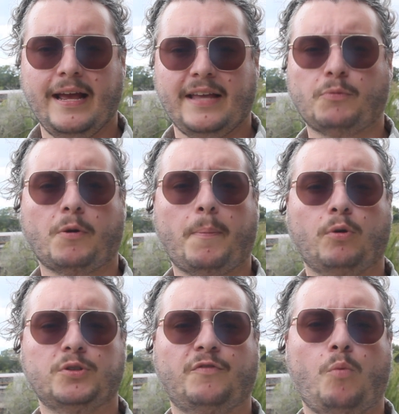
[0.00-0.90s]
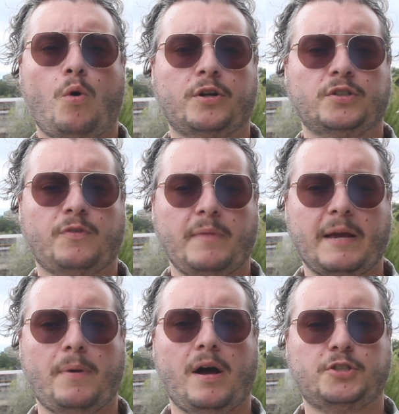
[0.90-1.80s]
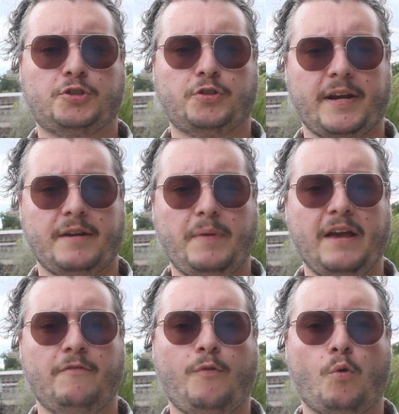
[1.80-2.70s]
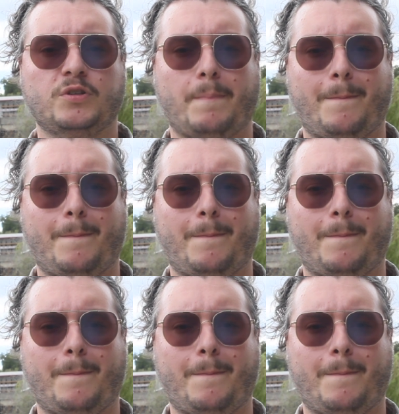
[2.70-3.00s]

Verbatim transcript: and there were reports of waters from Lake Pontchartrain being forced